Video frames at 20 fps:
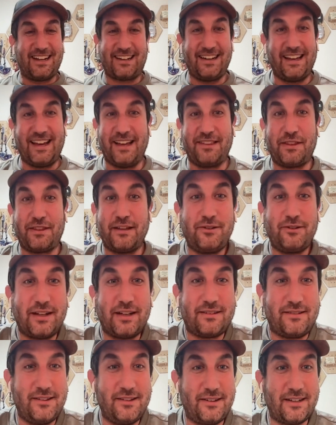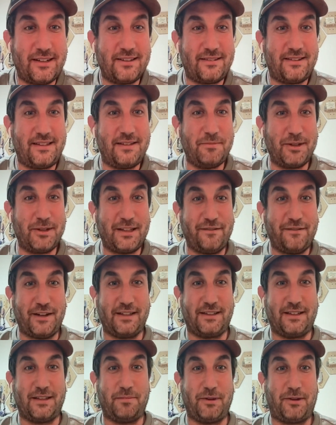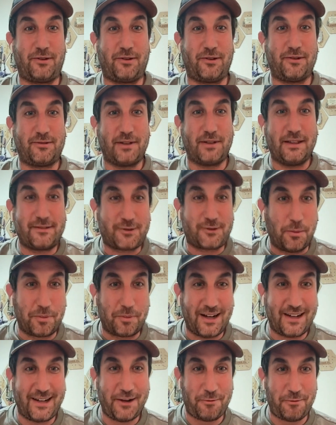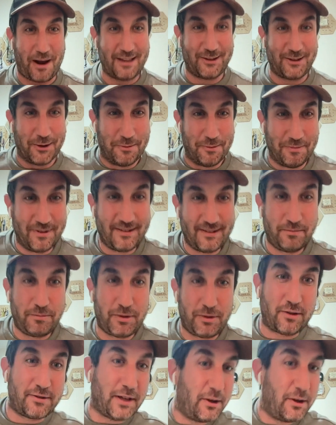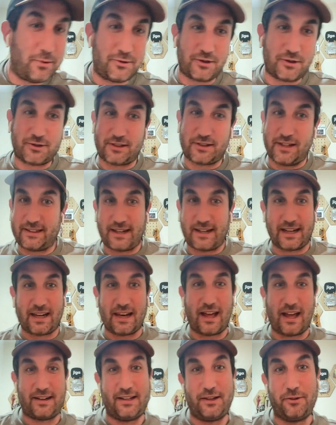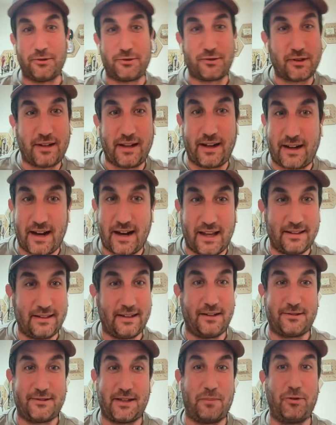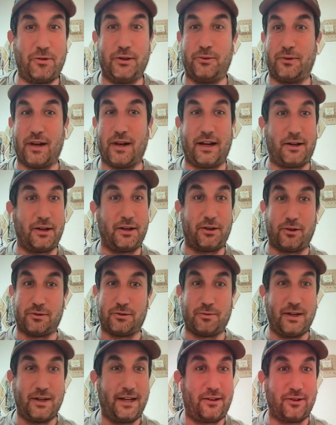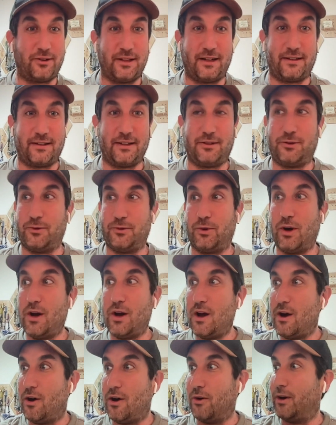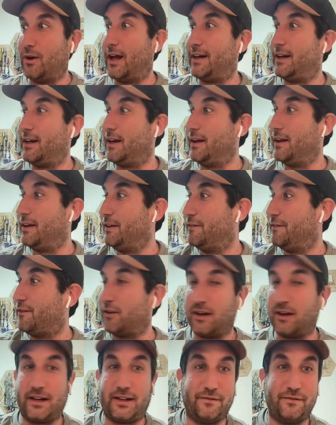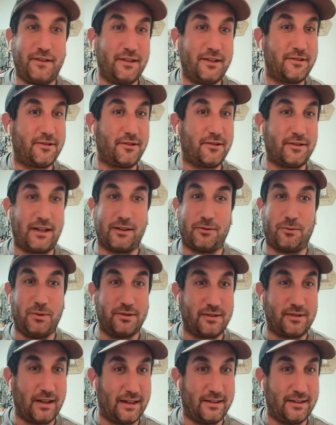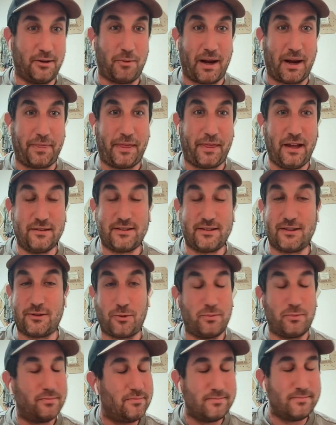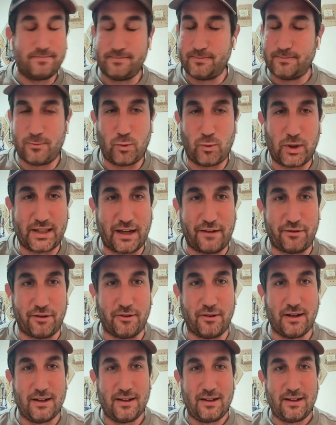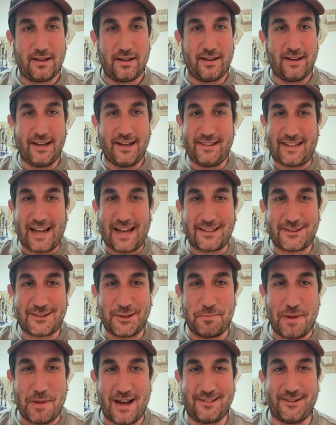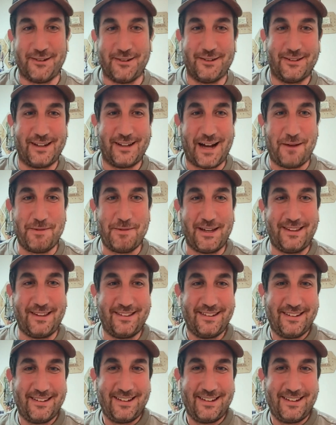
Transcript: Exactly. And then you get demotivated because it's completely random. Because he would just like hit life. He was just like landing someone who like he got really connected to, or like he found like investor that was like the right deal, so whatever. It doesn't matter. I